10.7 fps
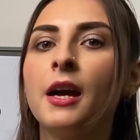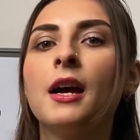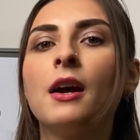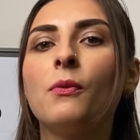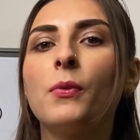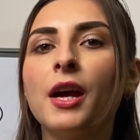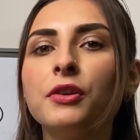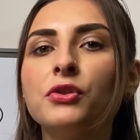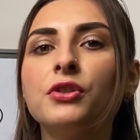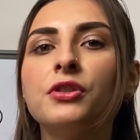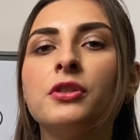When you
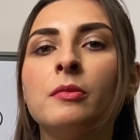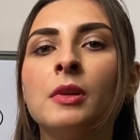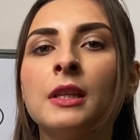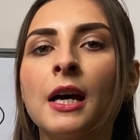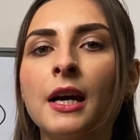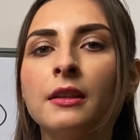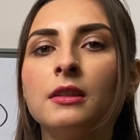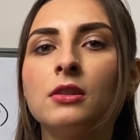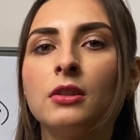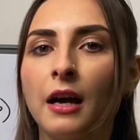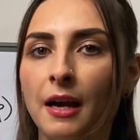determine the
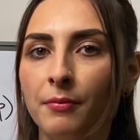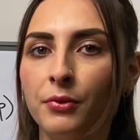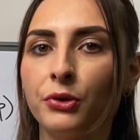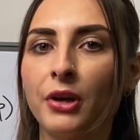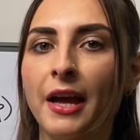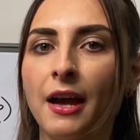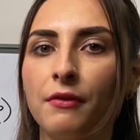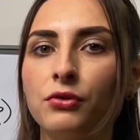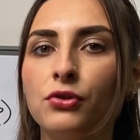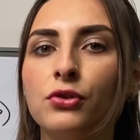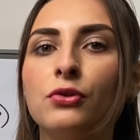type, you have
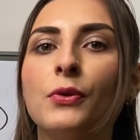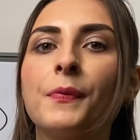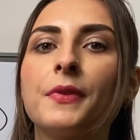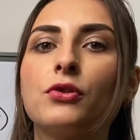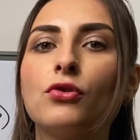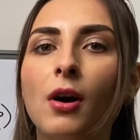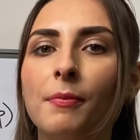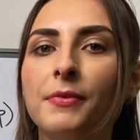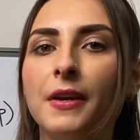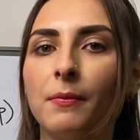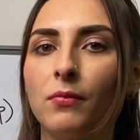to drop
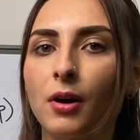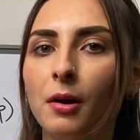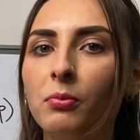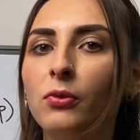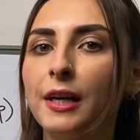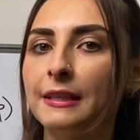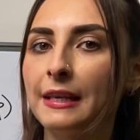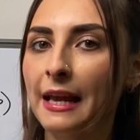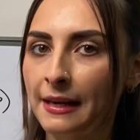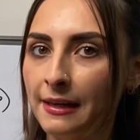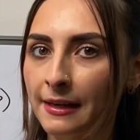the appropriate
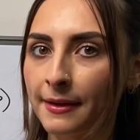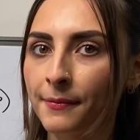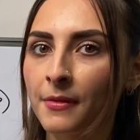ending.